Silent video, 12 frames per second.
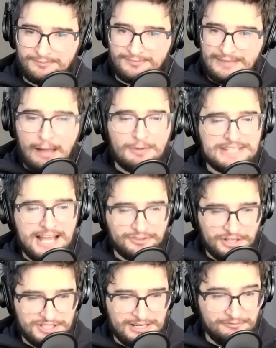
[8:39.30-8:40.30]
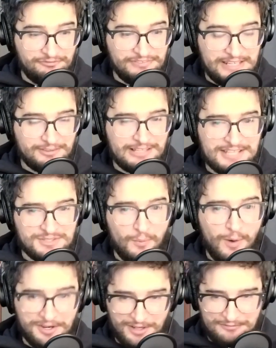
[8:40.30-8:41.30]
How is that, Christian? I need a glass of
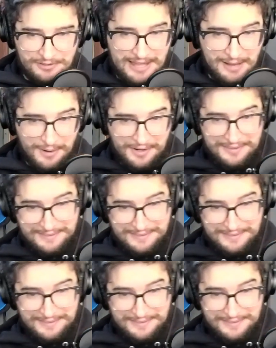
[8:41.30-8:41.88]
water after that one.